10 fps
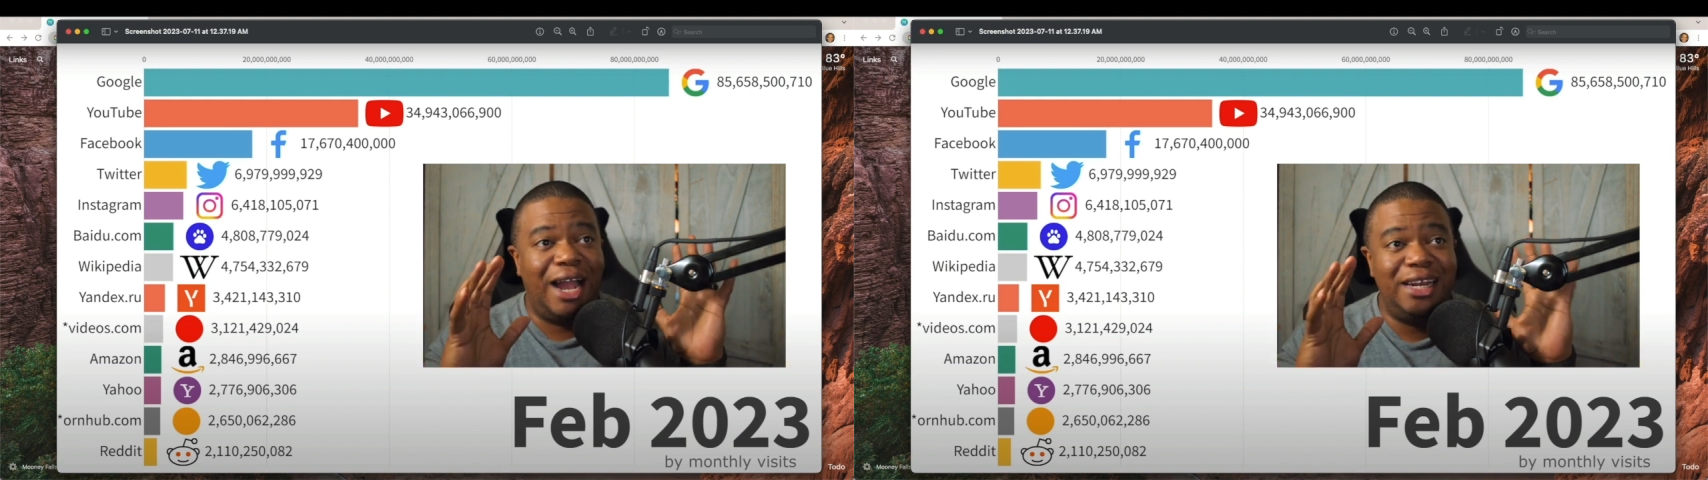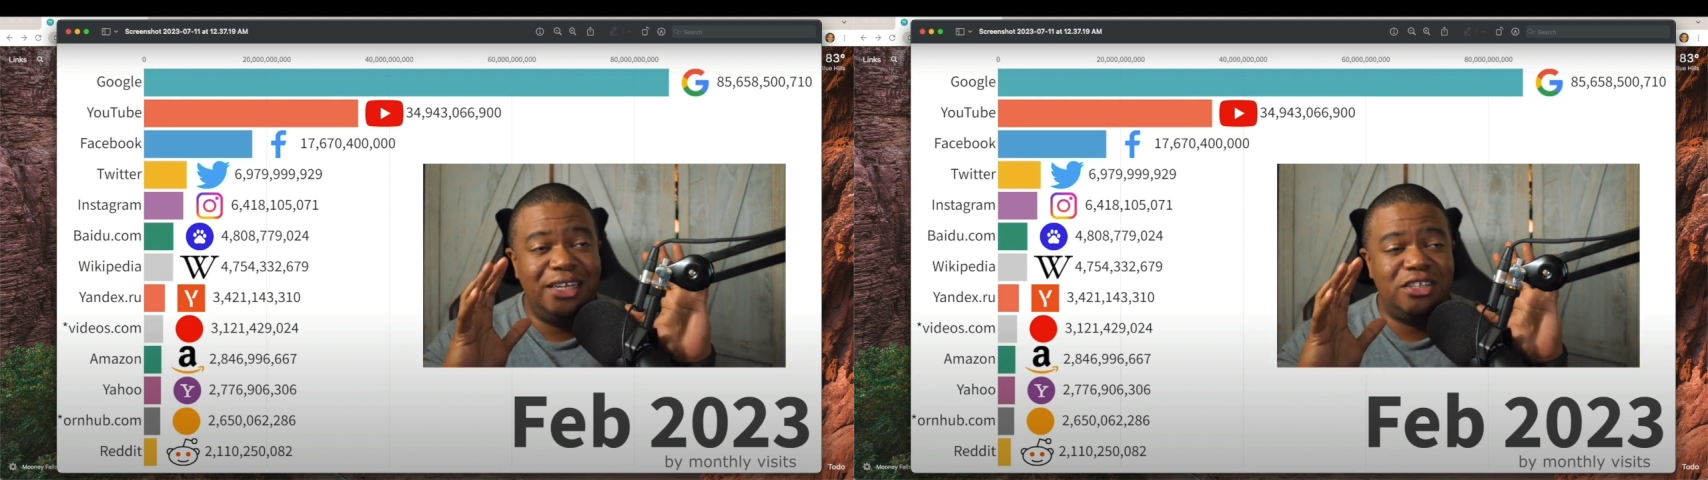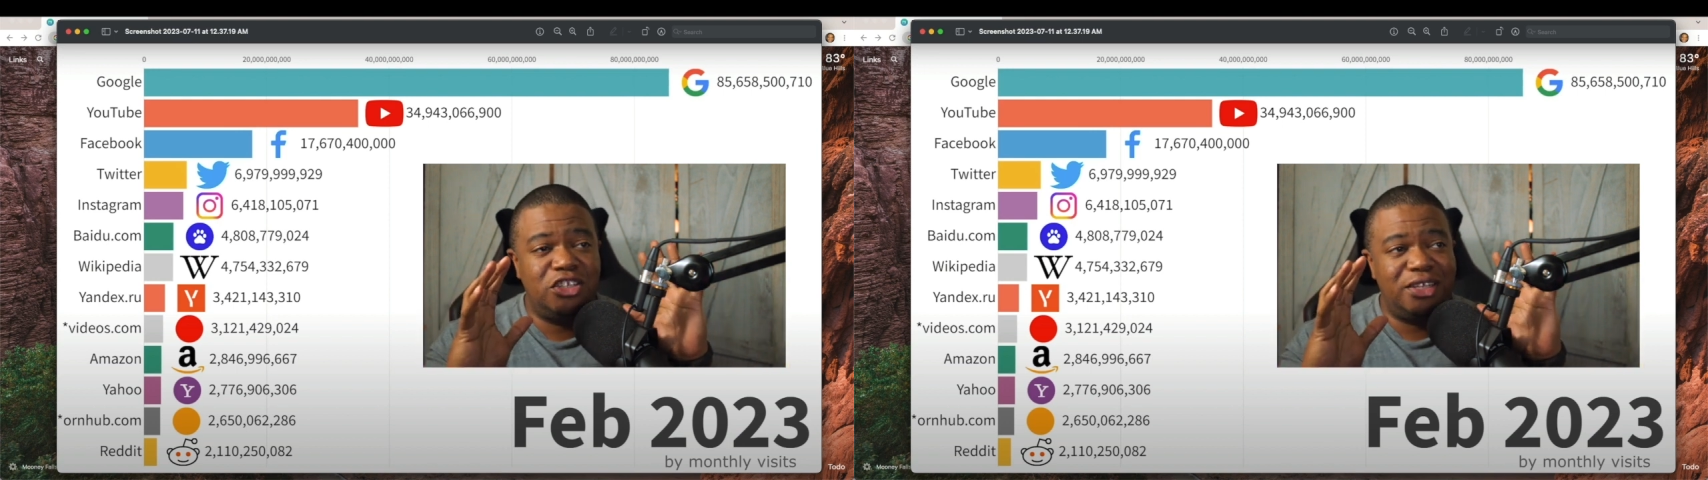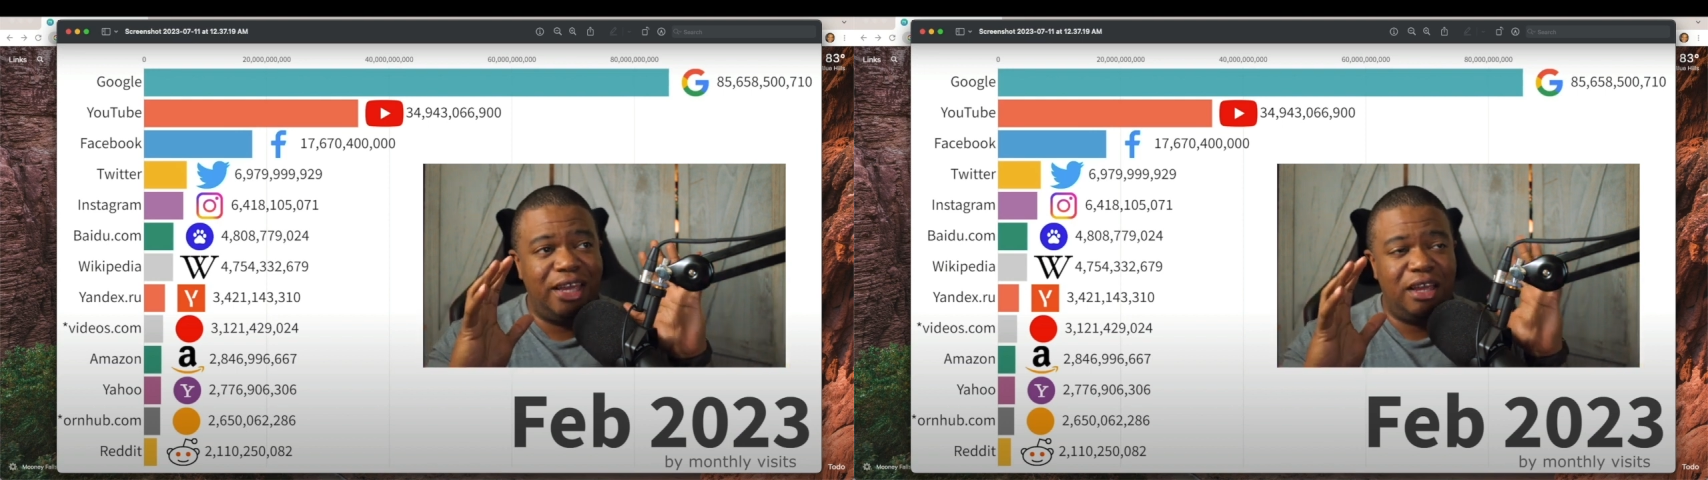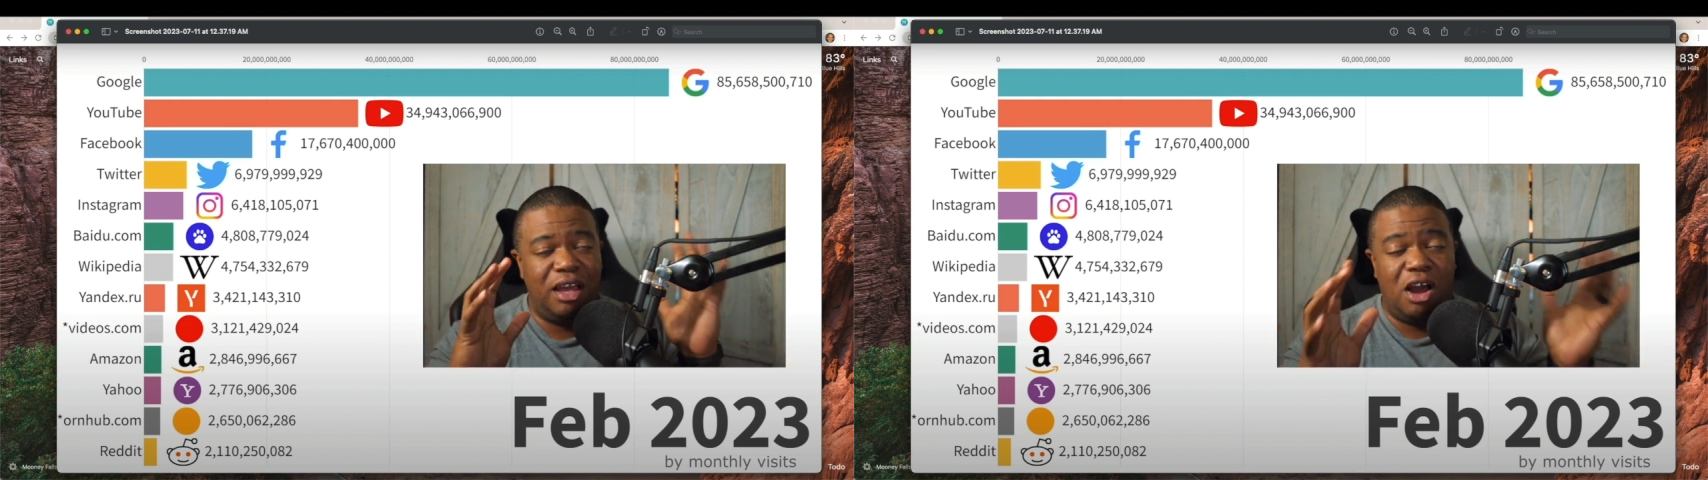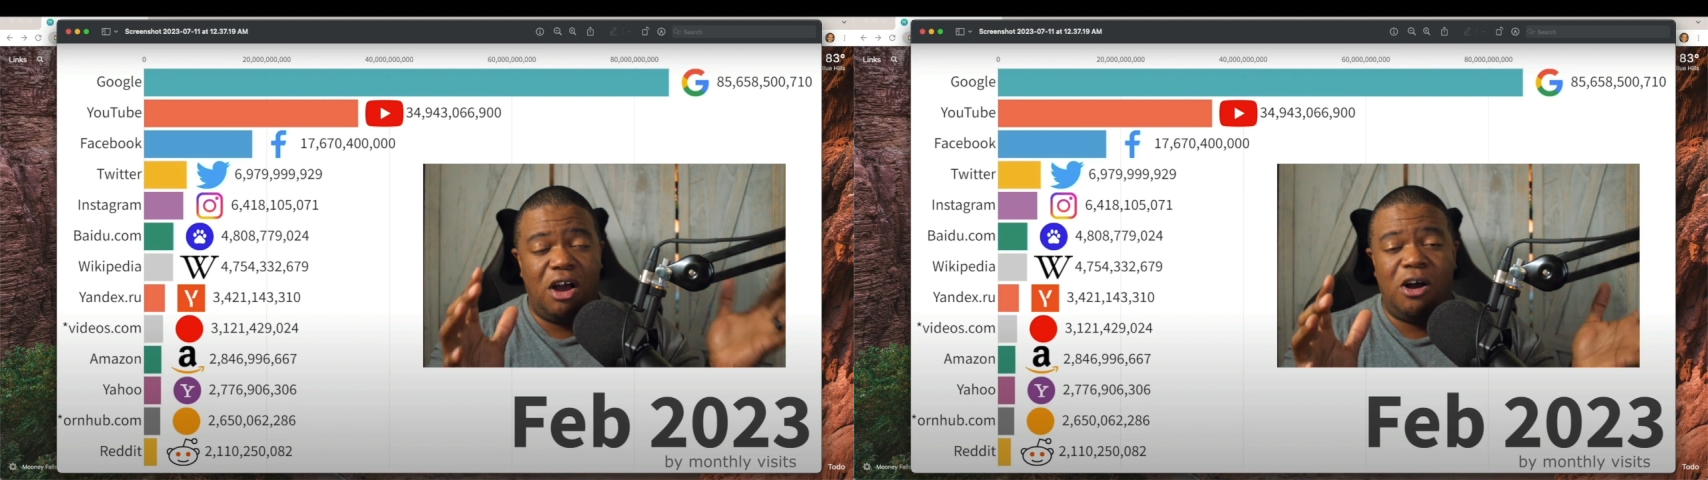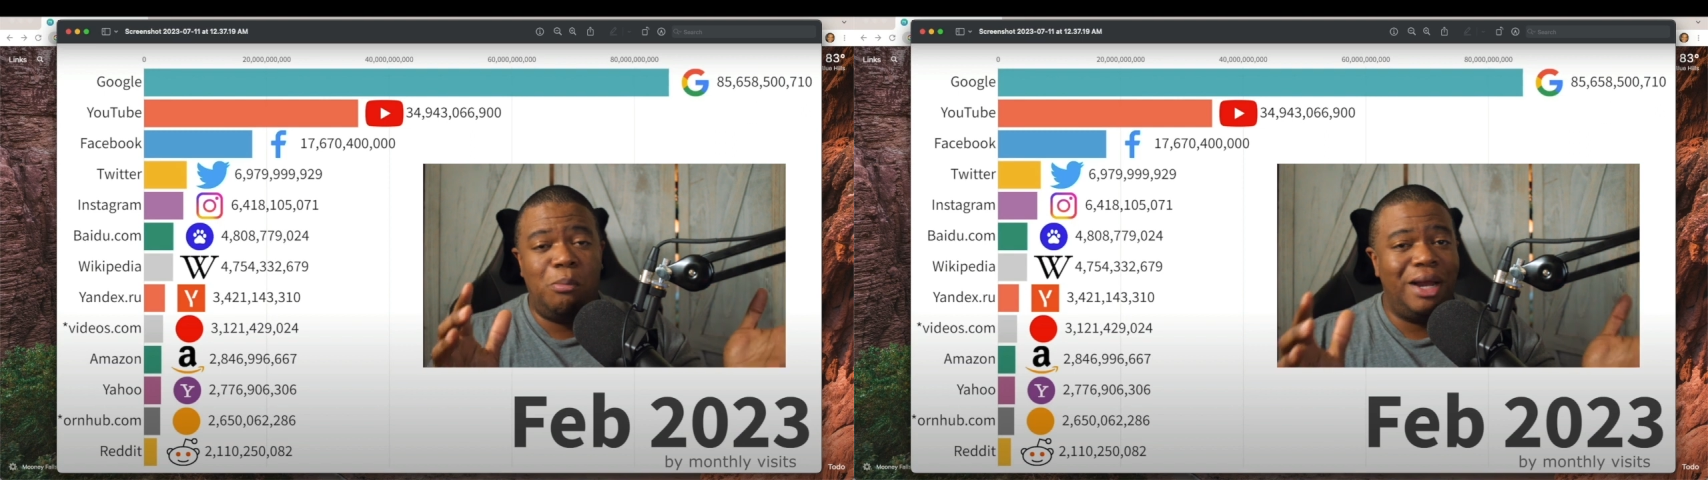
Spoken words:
I need to take all